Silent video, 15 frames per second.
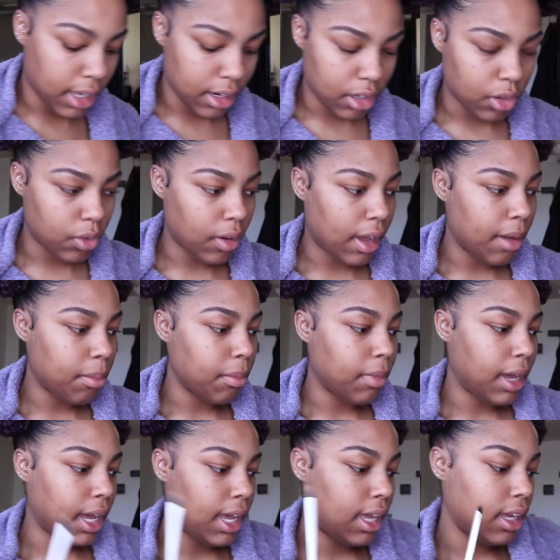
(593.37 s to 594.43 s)
and grab
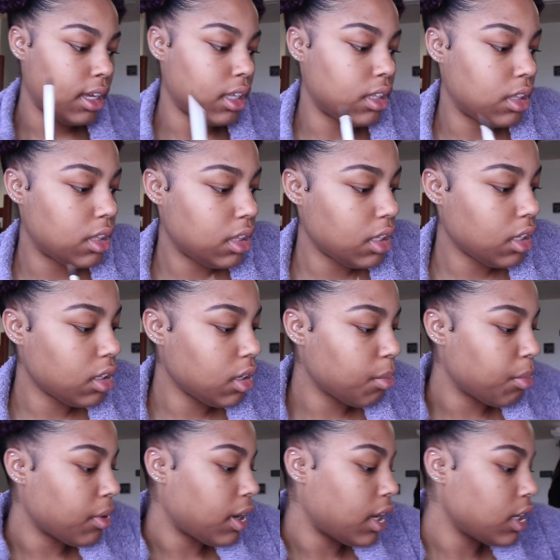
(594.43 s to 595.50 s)
my concealer
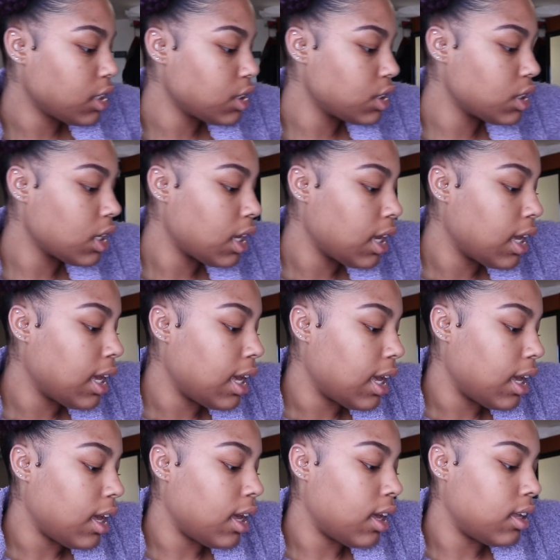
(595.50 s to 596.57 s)
brush,
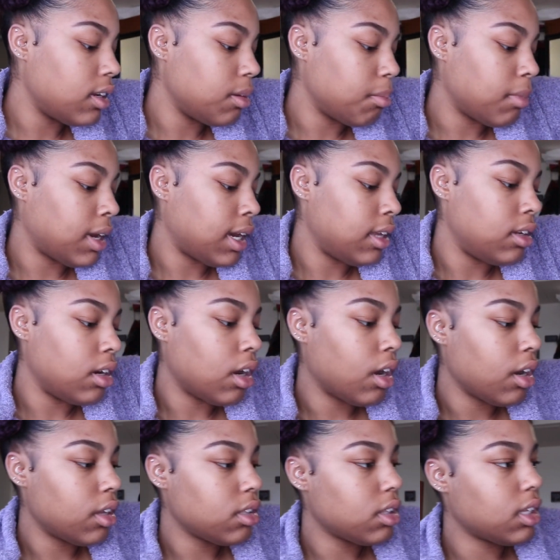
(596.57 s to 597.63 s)
and my
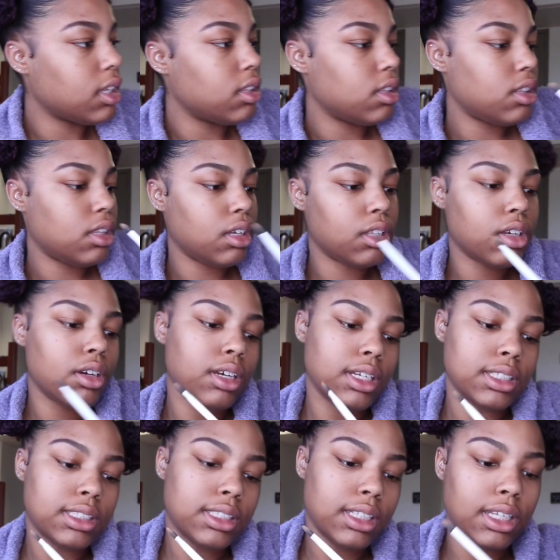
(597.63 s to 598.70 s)
NARS concealer
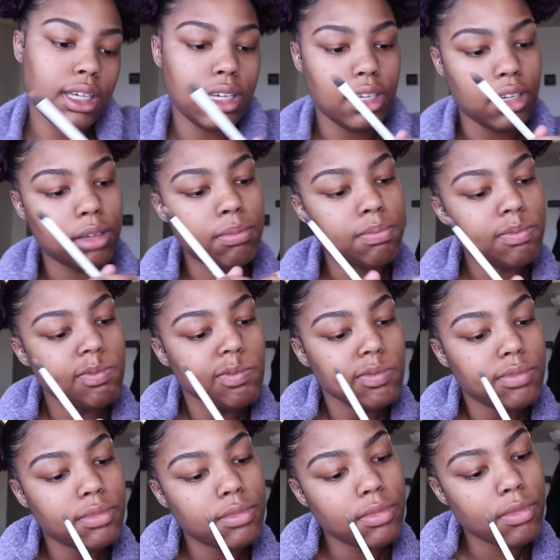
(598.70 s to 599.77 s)
is the
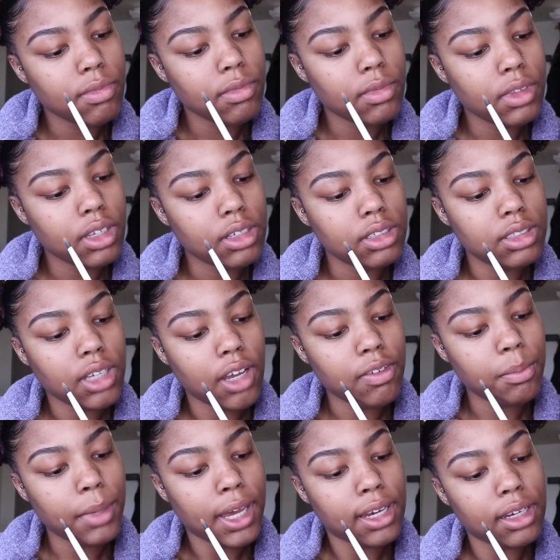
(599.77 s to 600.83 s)
Soft
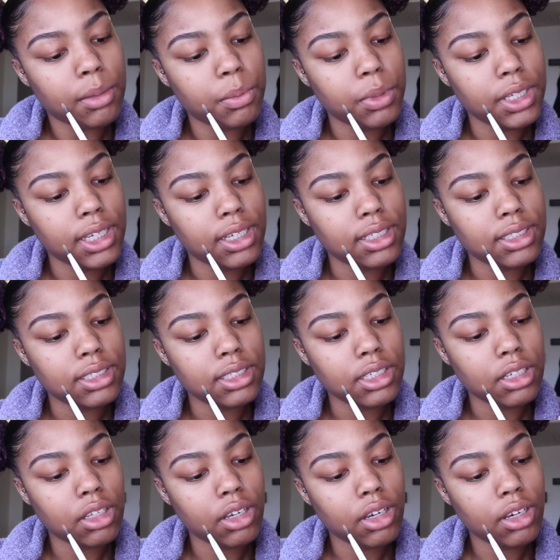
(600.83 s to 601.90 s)
Matte Complete
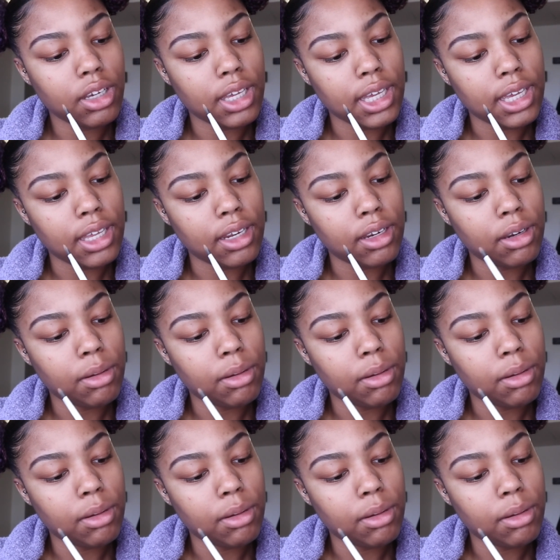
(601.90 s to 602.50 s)
Concealer in